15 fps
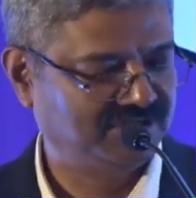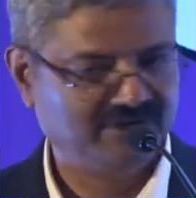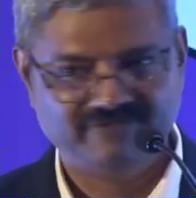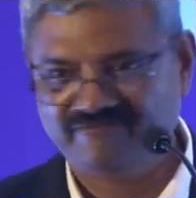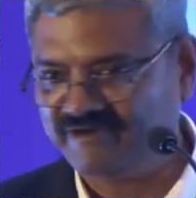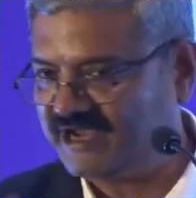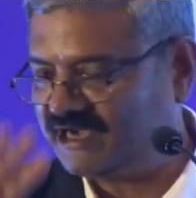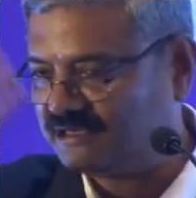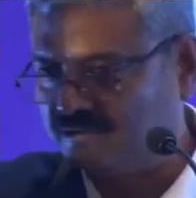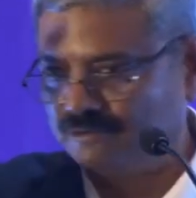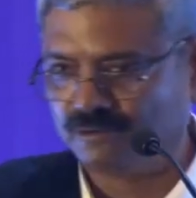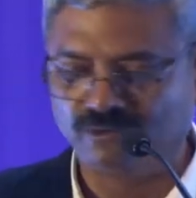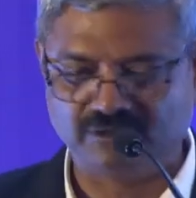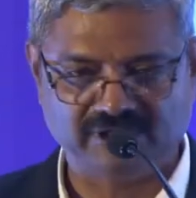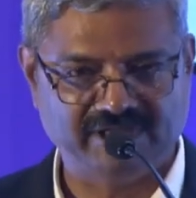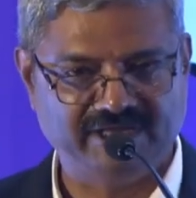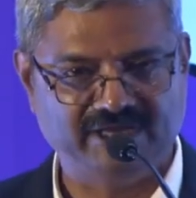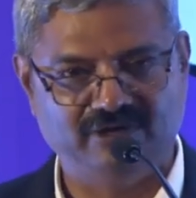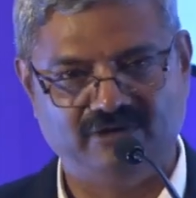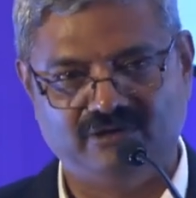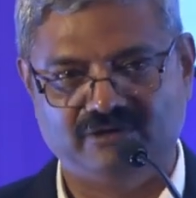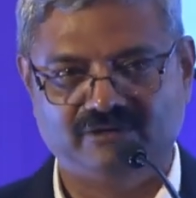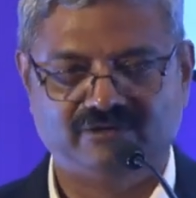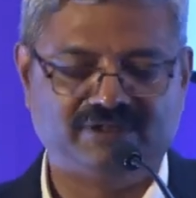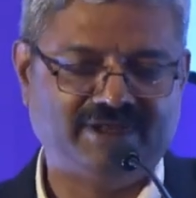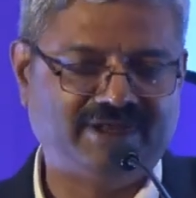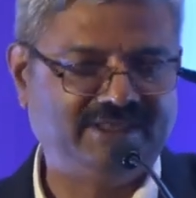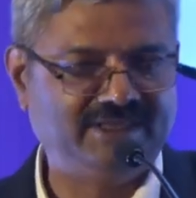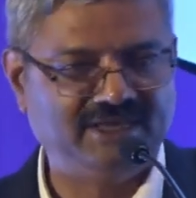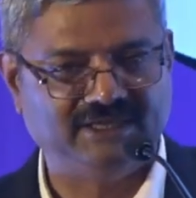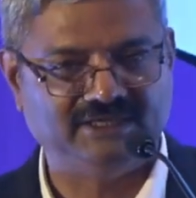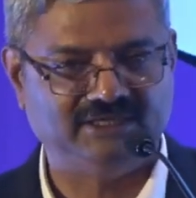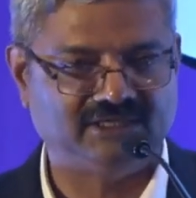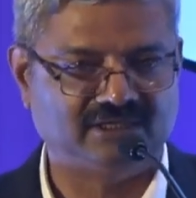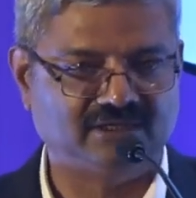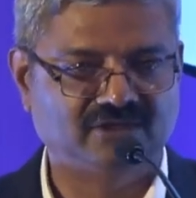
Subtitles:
Forget Rotary or any other